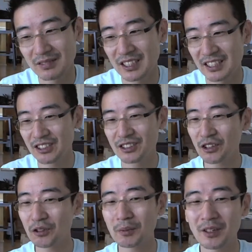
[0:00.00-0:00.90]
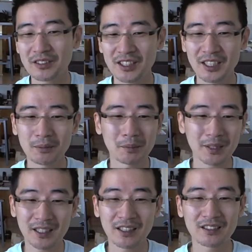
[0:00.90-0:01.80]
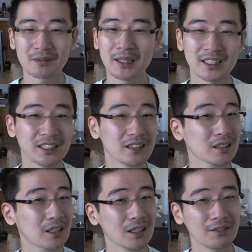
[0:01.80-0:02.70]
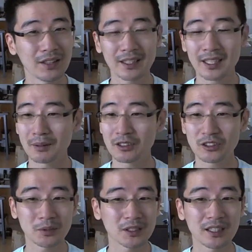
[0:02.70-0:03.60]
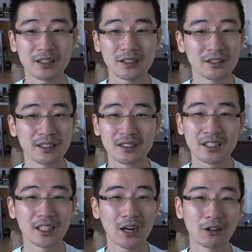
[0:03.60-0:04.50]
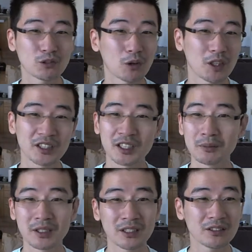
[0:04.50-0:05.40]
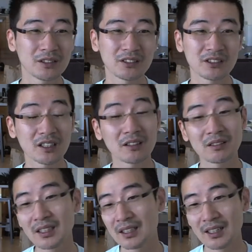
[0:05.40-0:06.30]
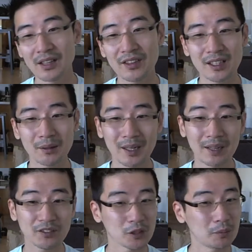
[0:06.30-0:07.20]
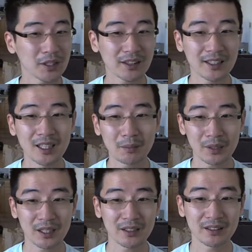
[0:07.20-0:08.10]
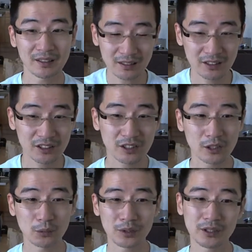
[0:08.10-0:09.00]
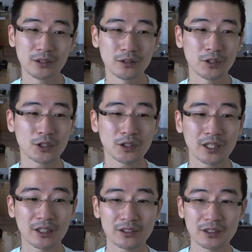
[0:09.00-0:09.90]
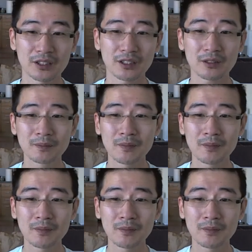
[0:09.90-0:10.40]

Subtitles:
get into Earthbound as a kid, but my cousin, man, he loved that game on Super Nintendo, and I always wanted to get me into it. So I think I'm gonna have to go pick that up on the good old Wii U Virtual Console here.